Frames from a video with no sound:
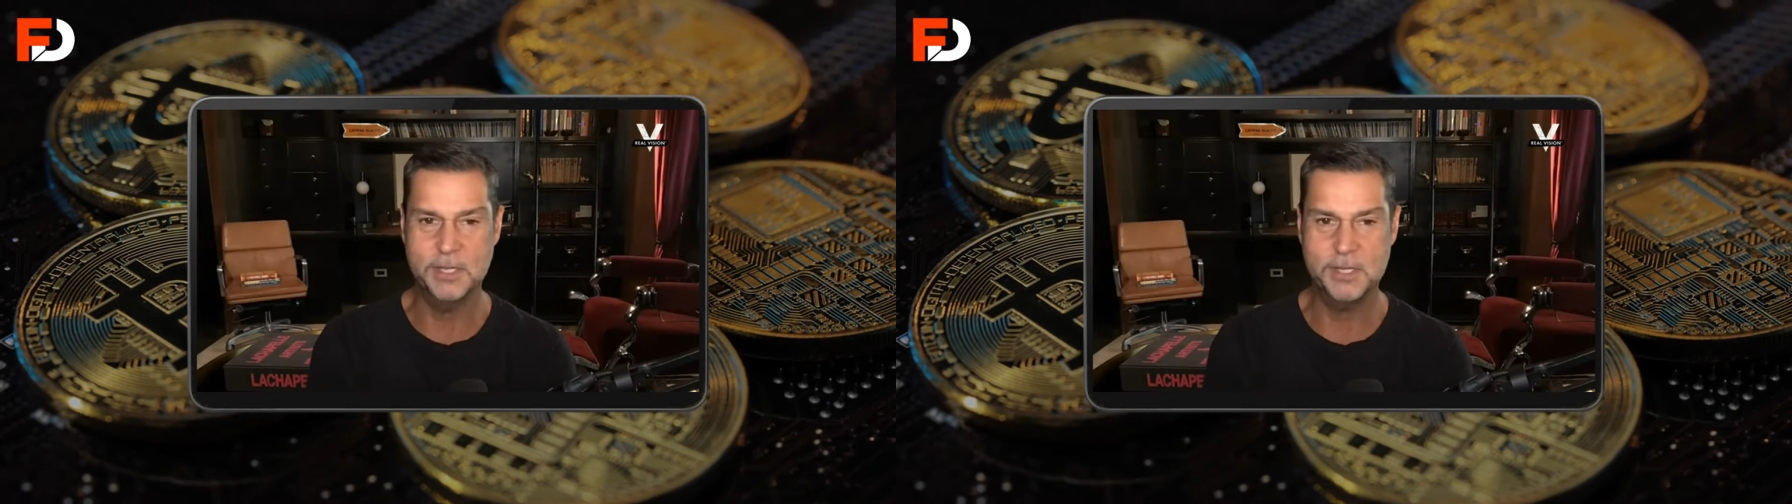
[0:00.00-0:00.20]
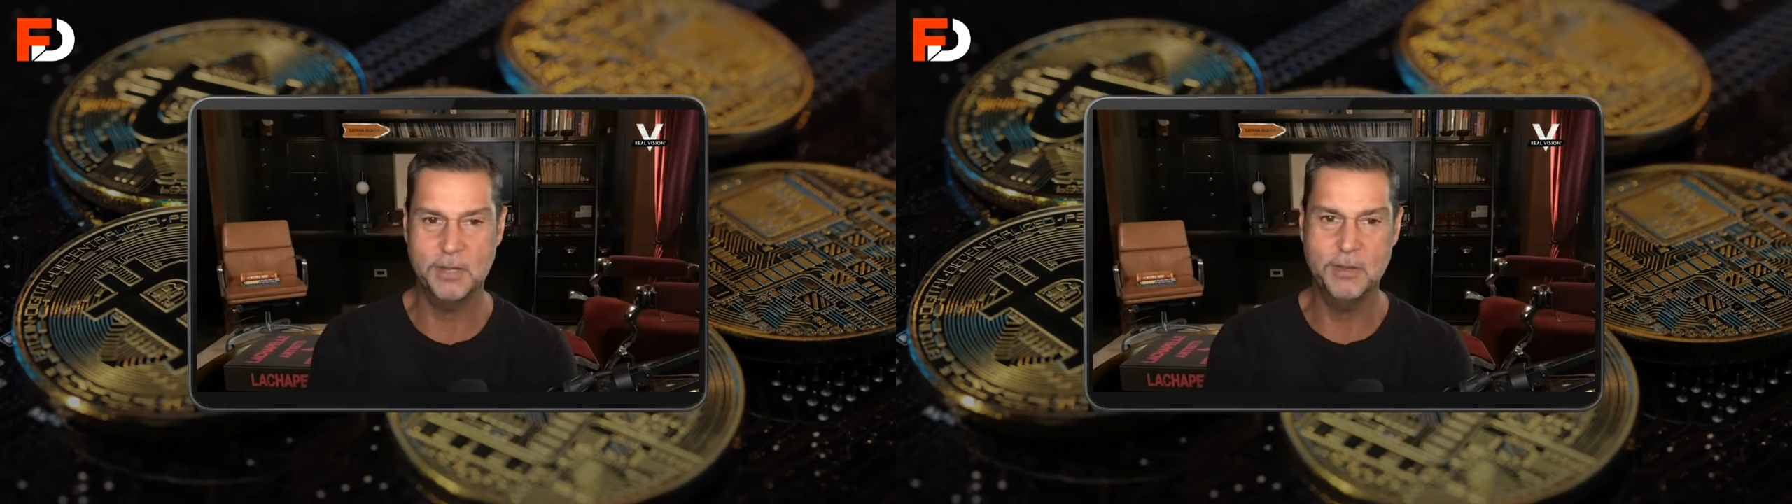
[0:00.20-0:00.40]

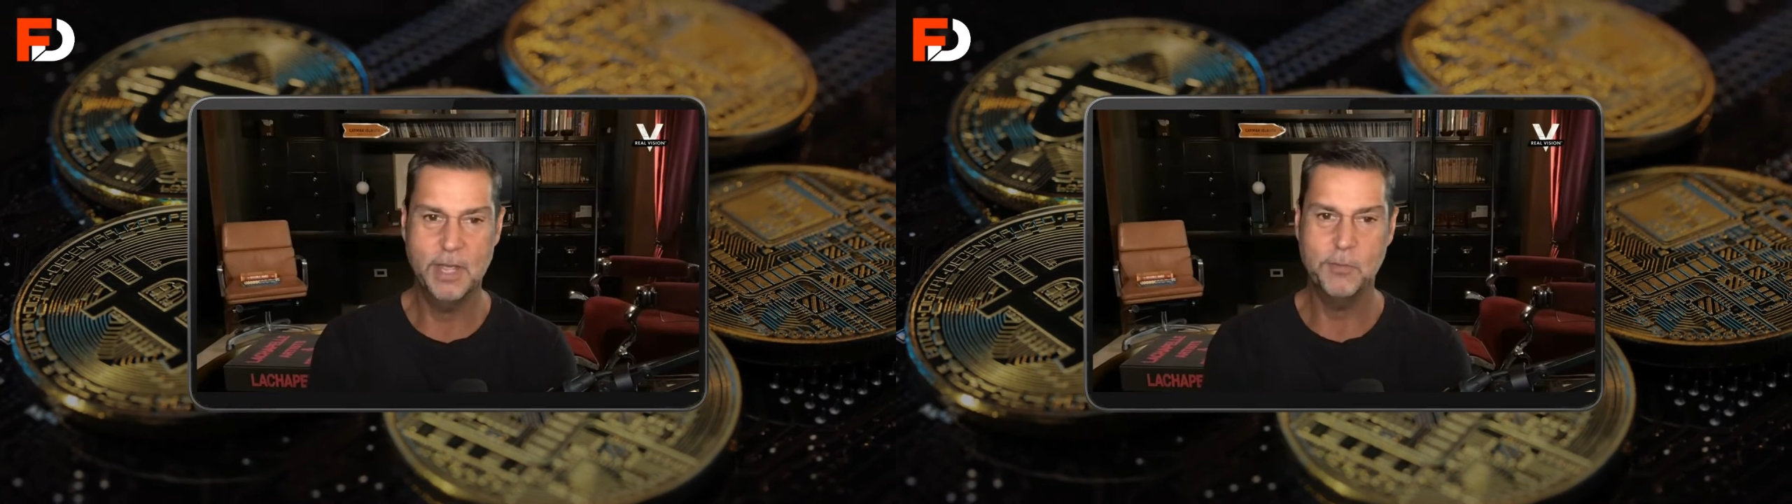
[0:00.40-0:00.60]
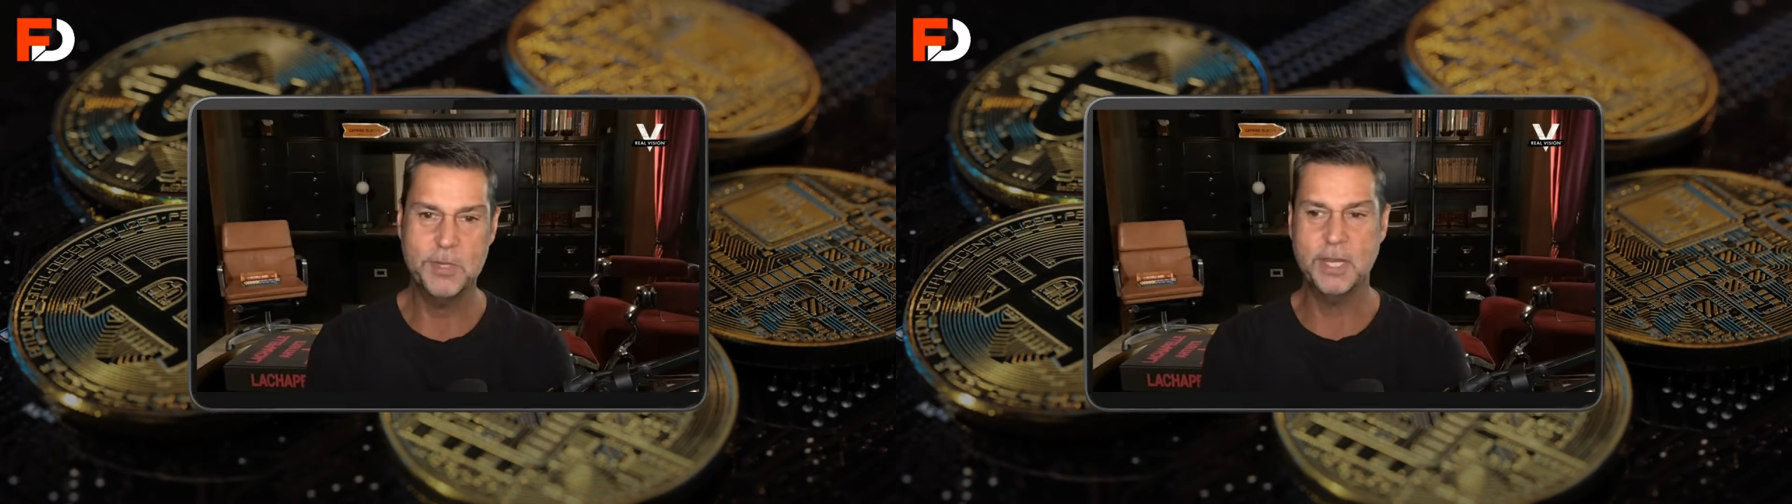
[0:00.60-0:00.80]
So
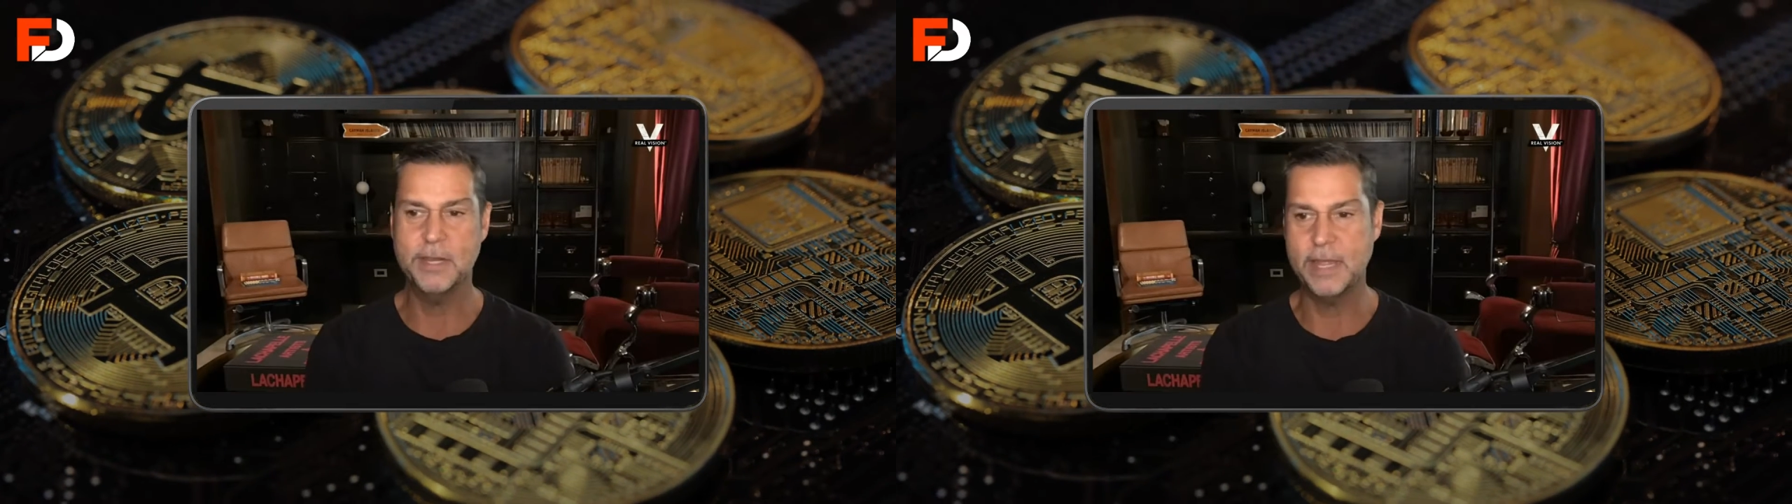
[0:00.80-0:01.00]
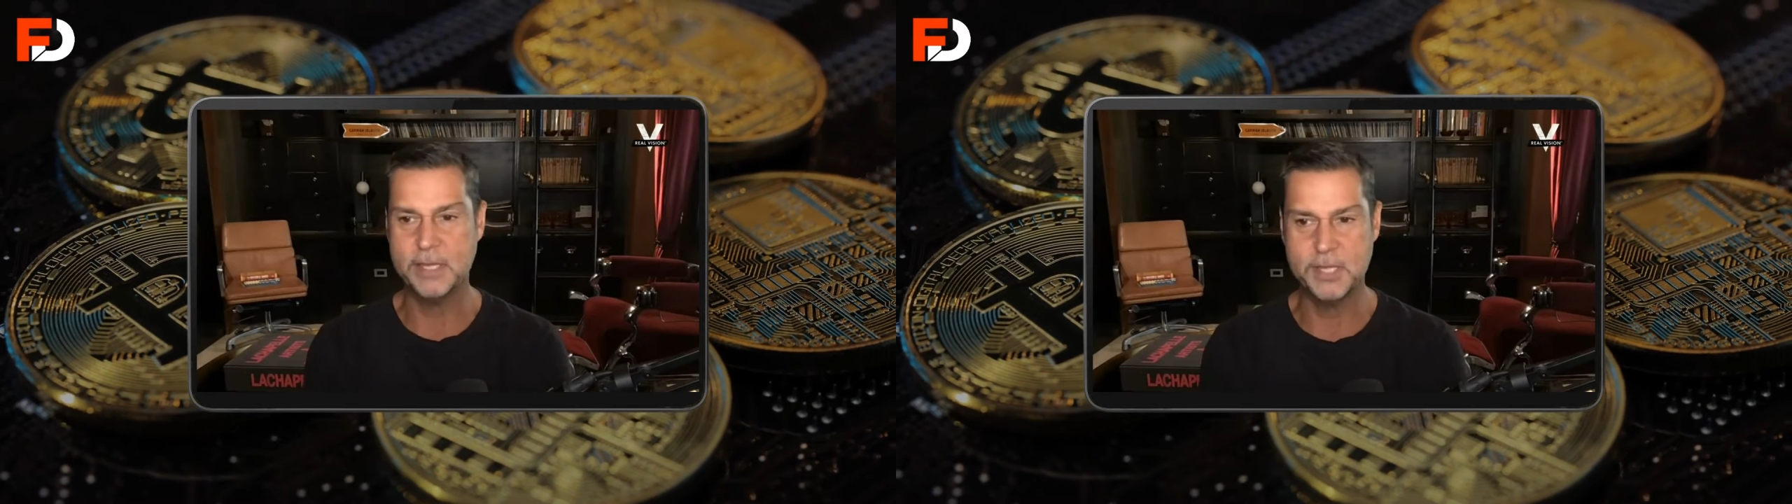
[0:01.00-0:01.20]
We're still
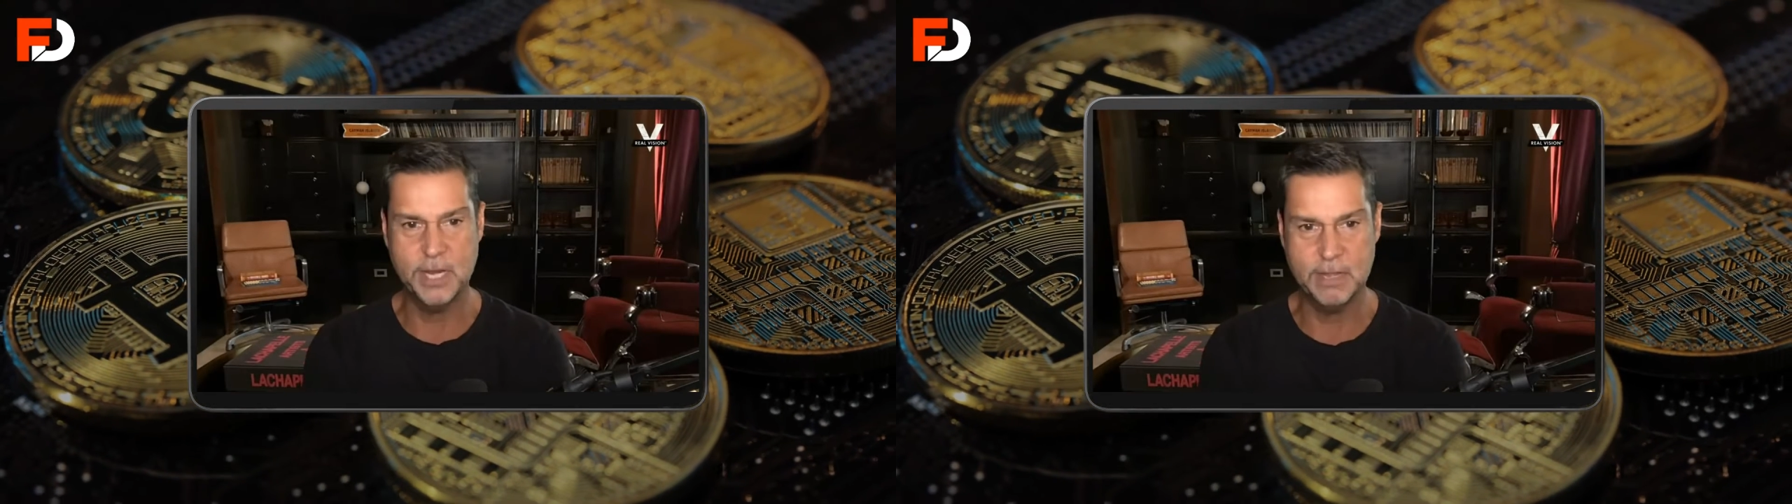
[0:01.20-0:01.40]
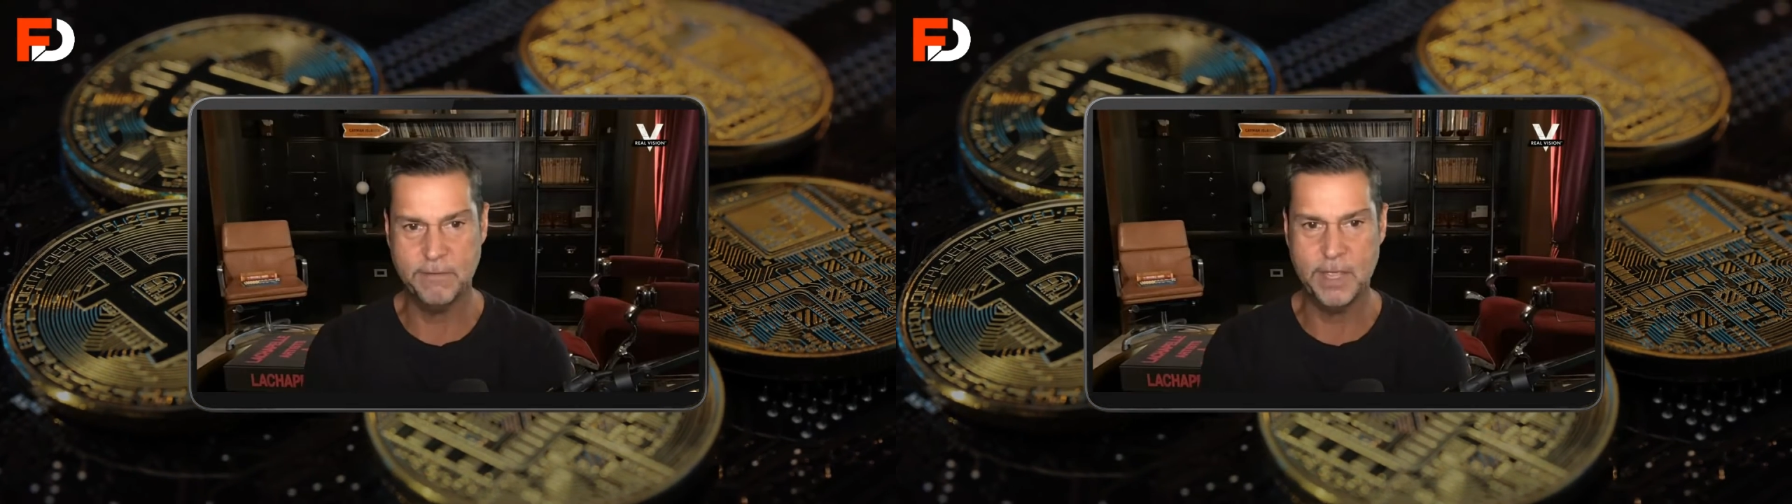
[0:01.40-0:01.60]
in that
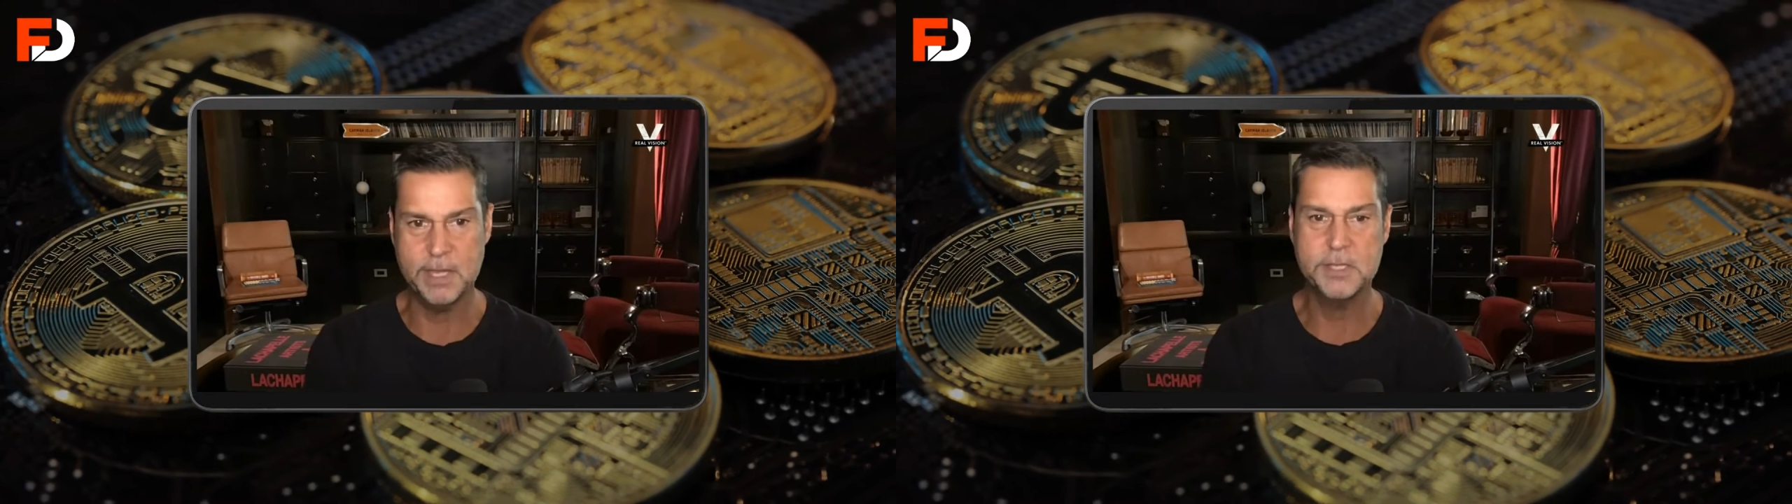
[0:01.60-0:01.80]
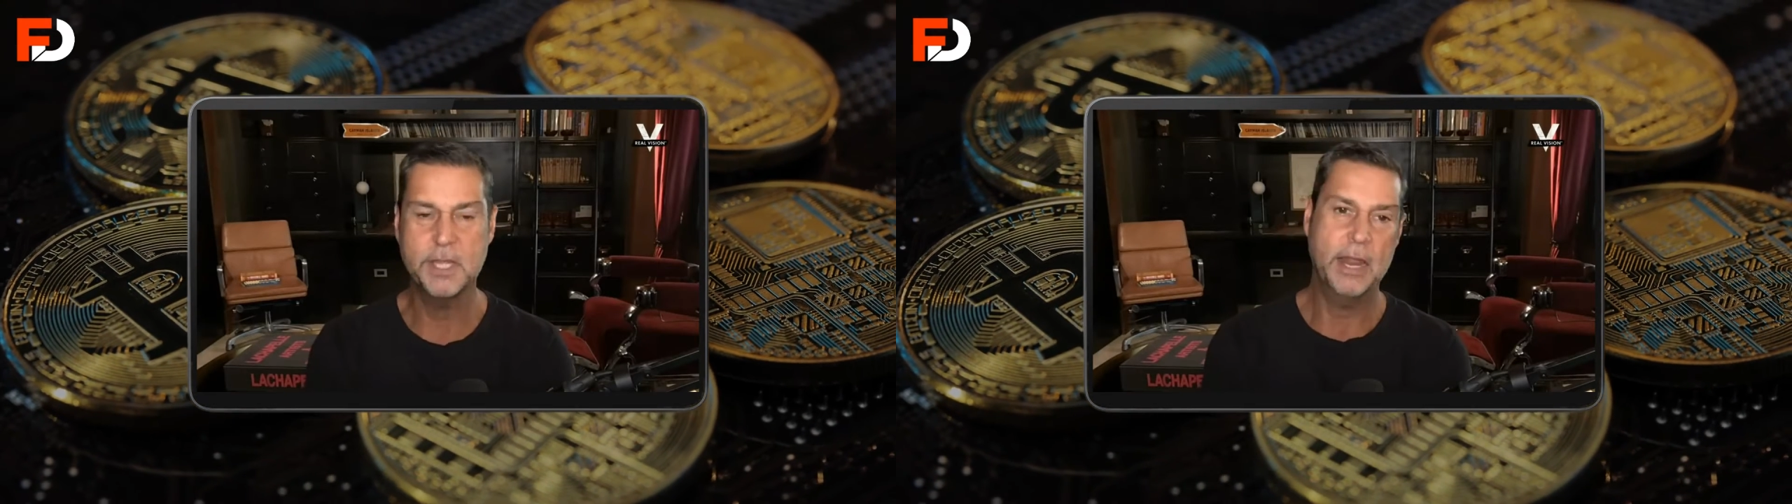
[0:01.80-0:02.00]
turning phase.